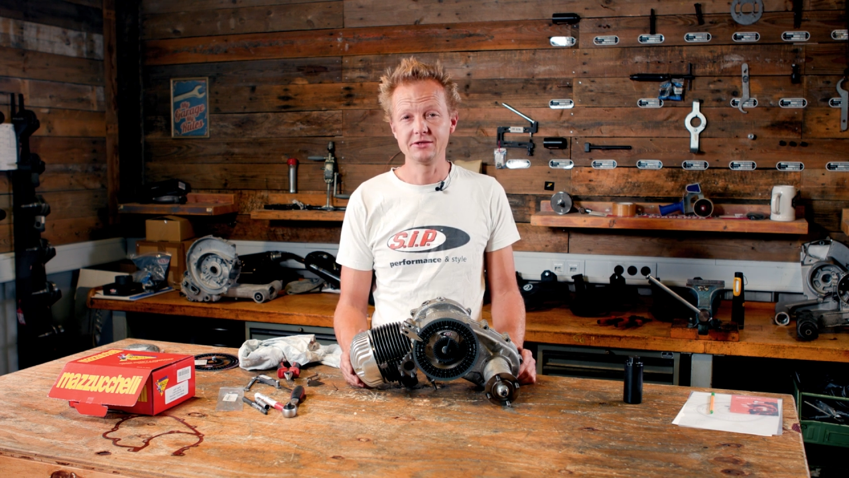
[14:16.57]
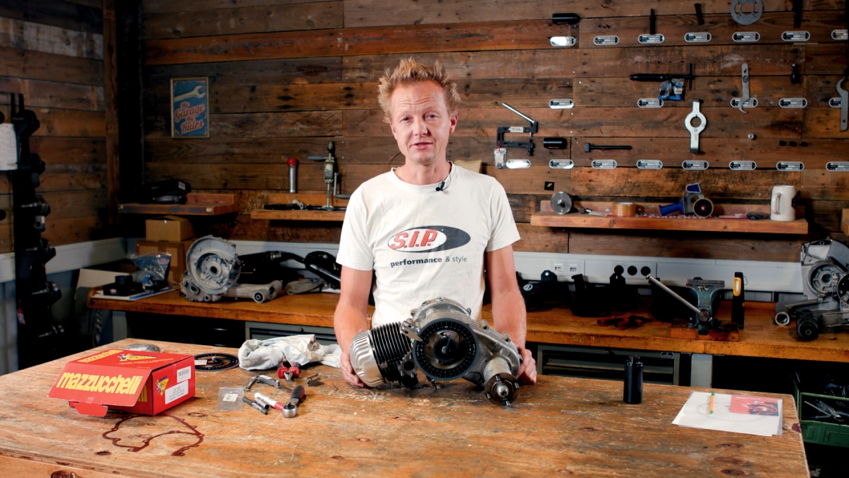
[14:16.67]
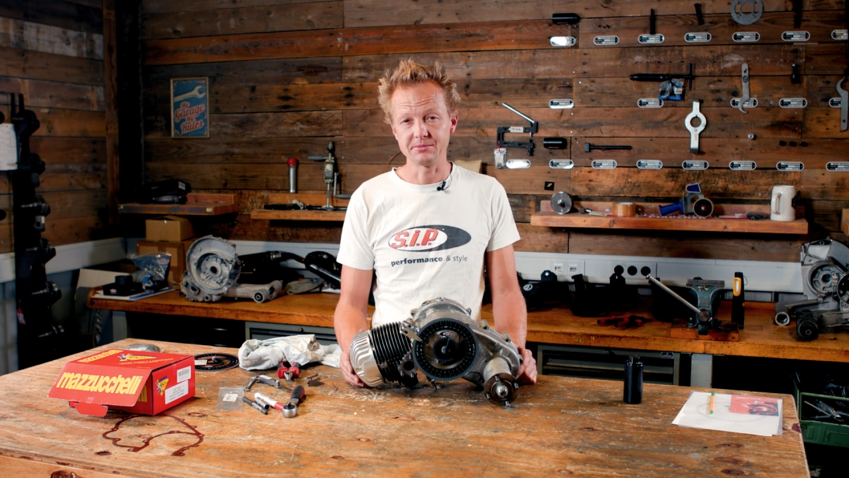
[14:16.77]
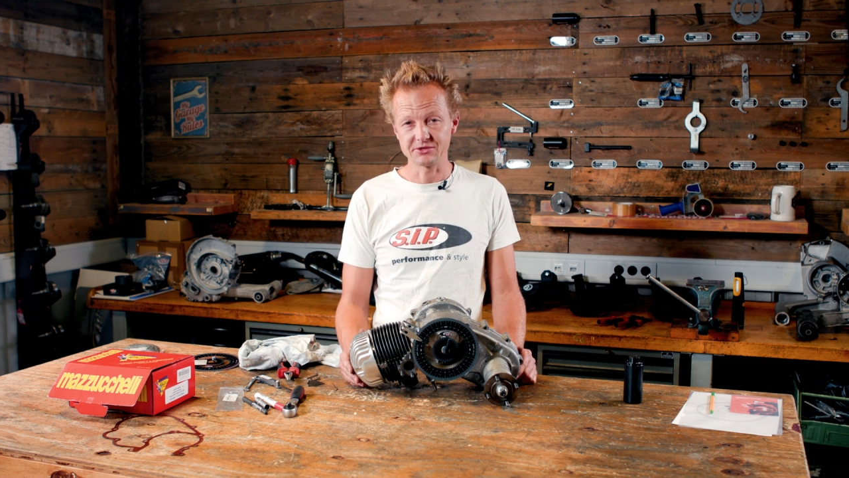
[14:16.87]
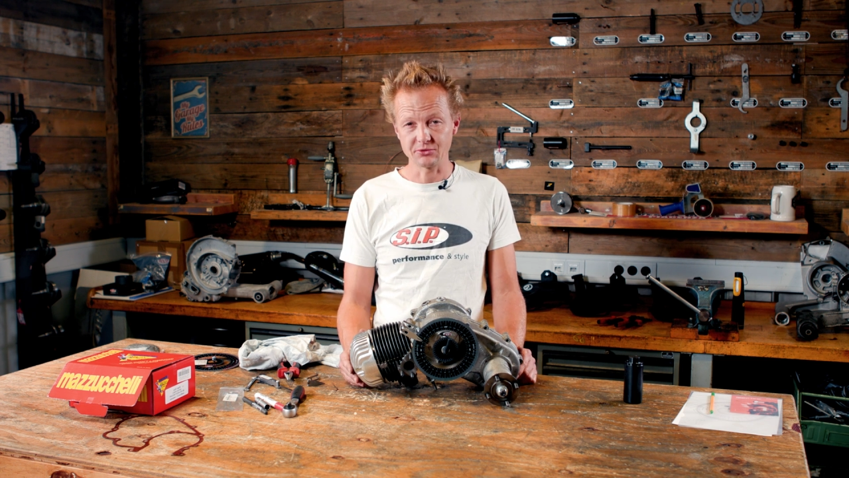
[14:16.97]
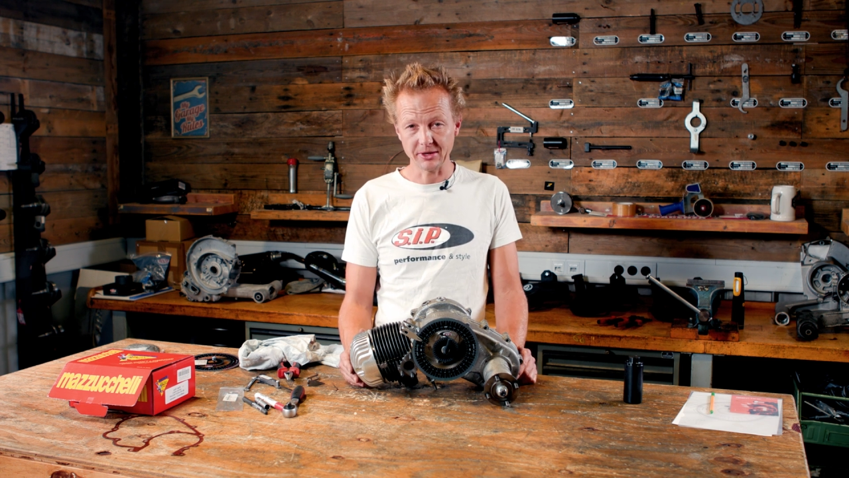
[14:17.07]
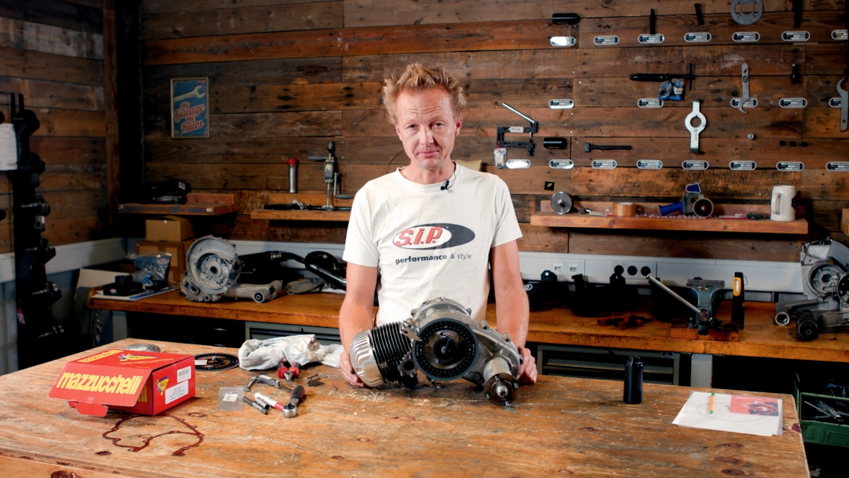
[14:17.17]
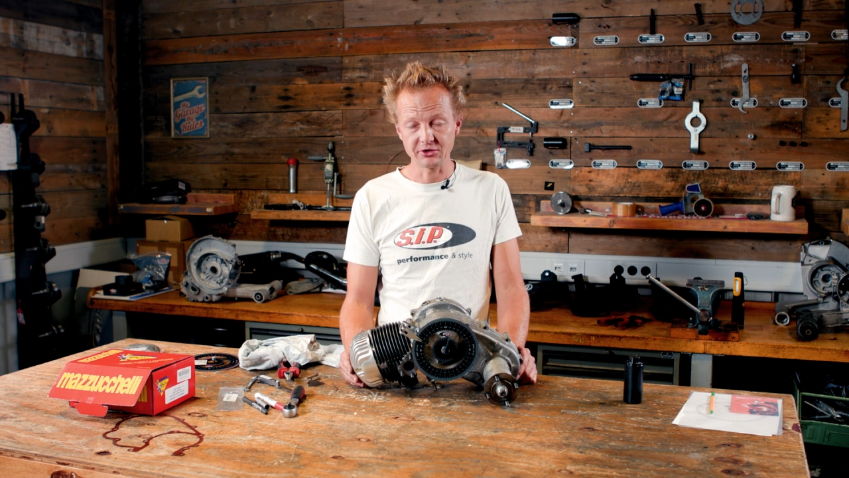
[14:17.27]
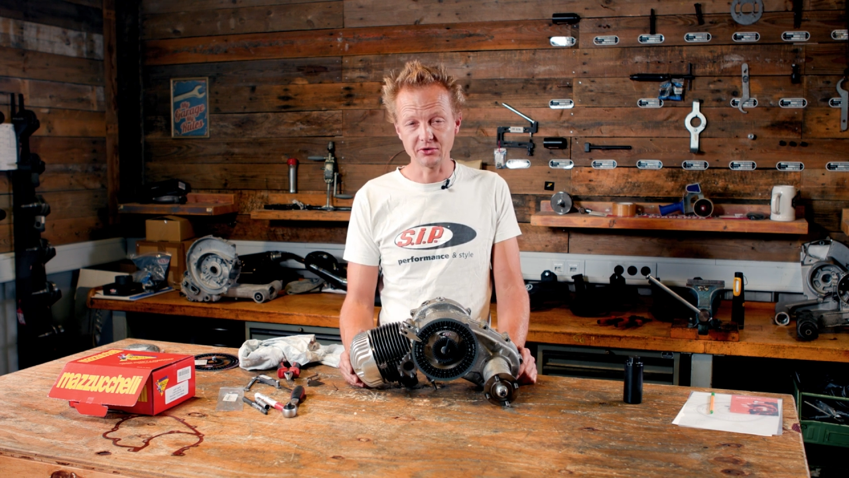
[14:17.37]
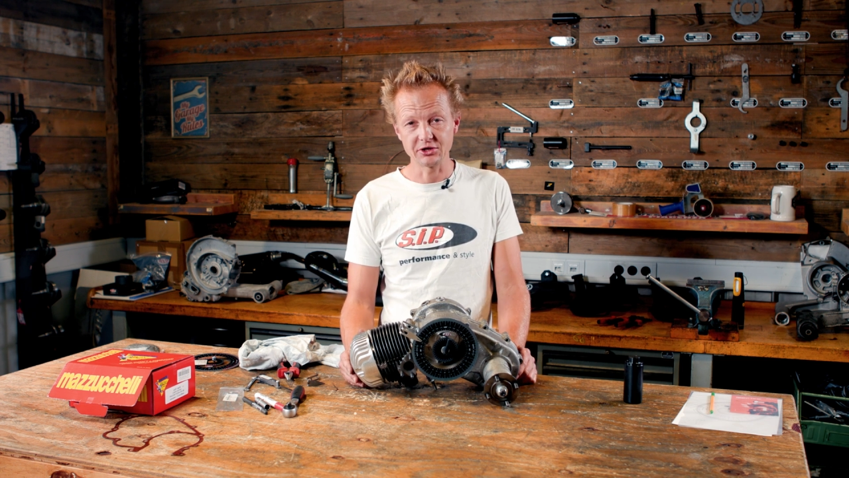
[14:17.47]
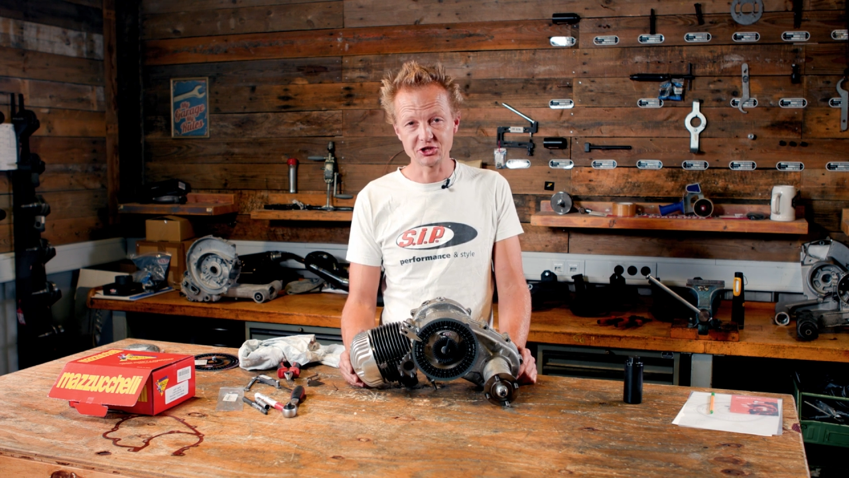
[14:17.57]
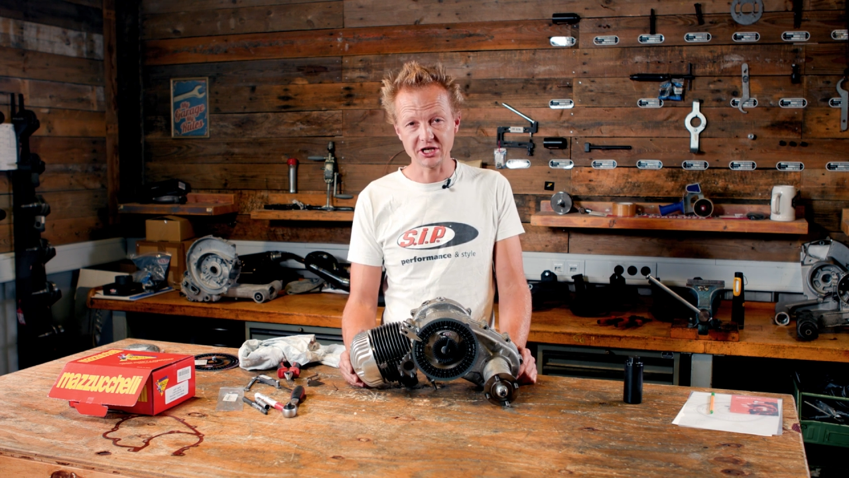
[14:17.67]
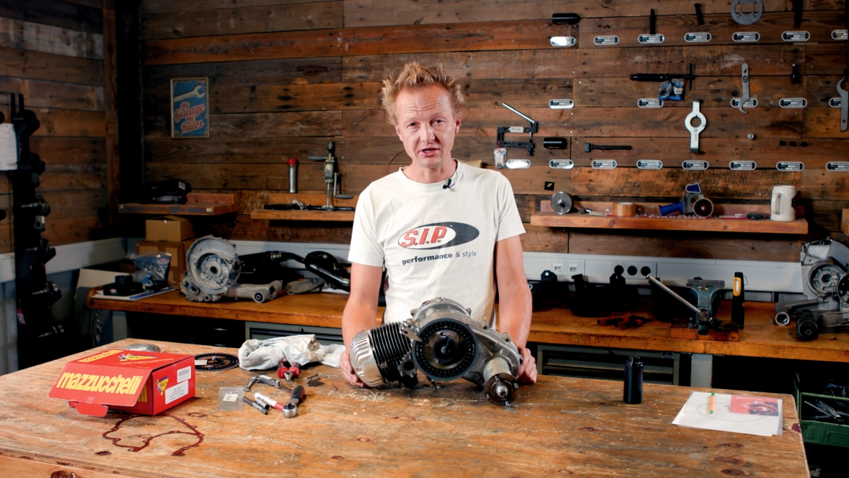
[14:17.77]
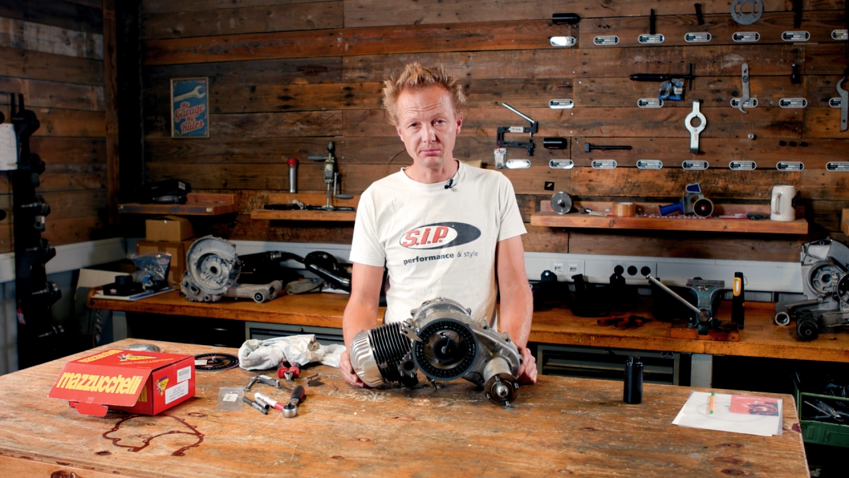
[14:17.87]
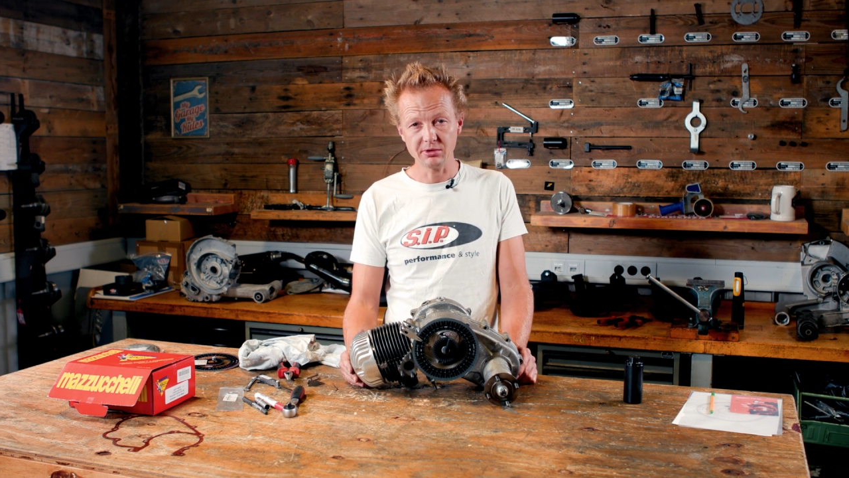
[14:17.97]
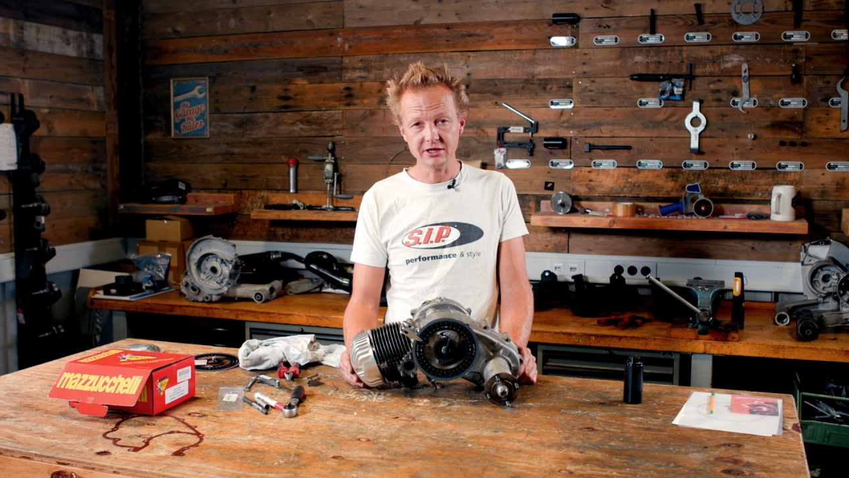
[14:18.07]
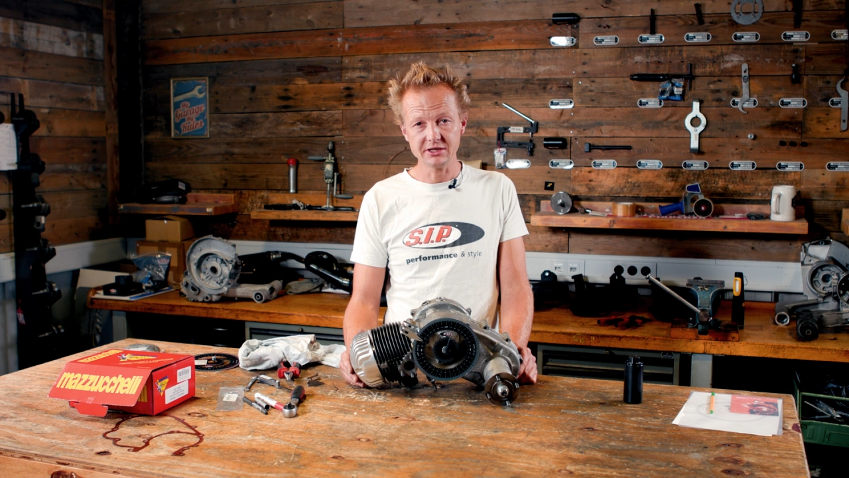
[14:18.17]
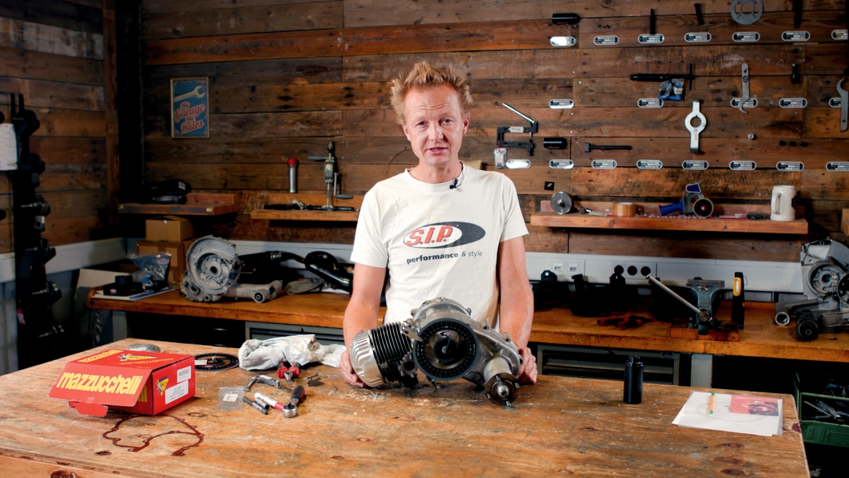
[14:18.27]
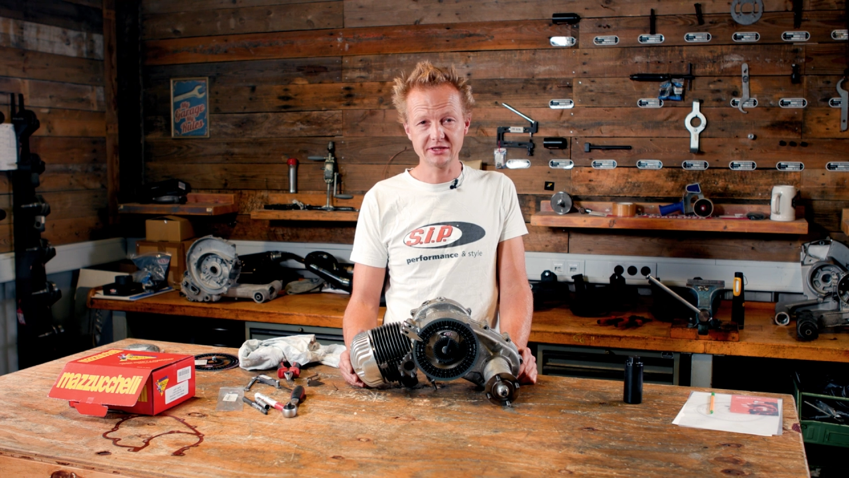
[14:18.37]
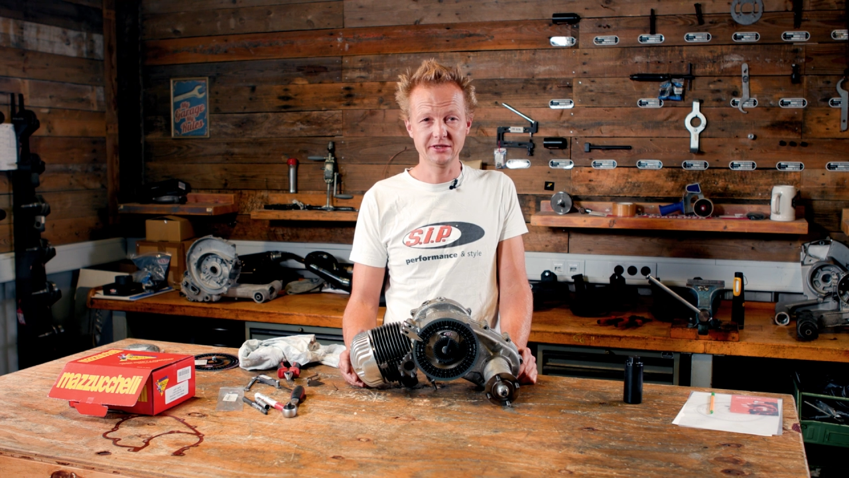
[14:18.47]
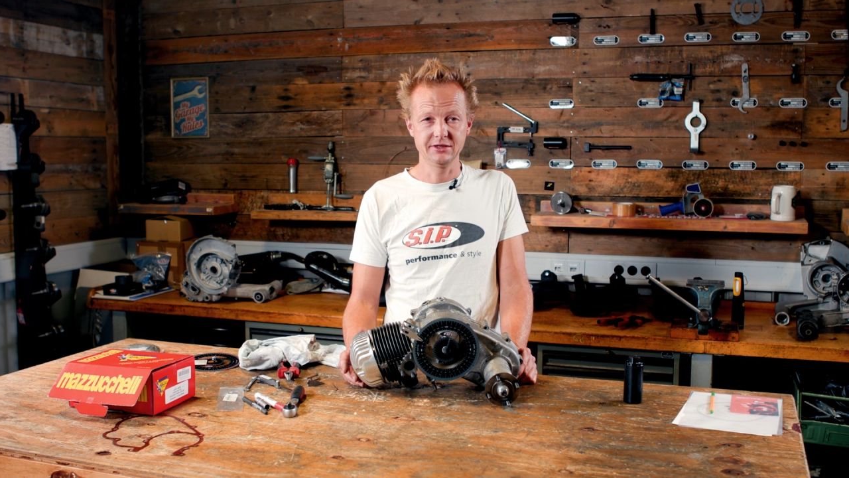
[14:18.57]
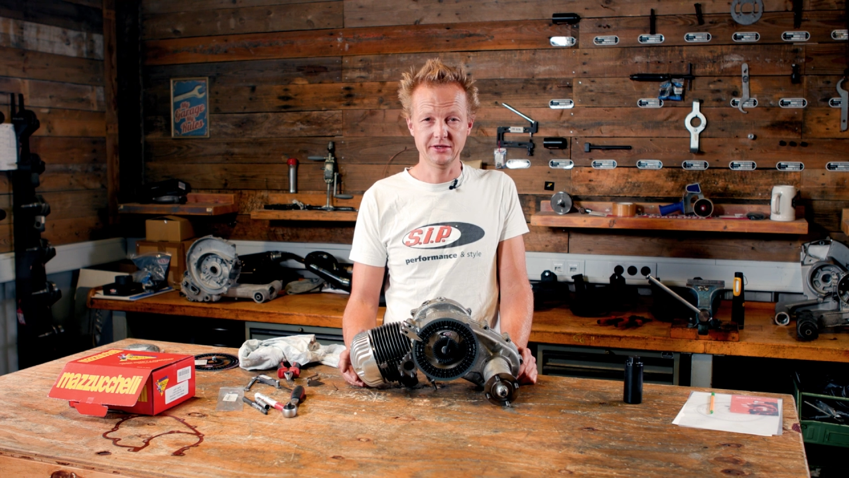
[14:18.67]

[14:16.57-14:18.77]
subscribe to our channel please,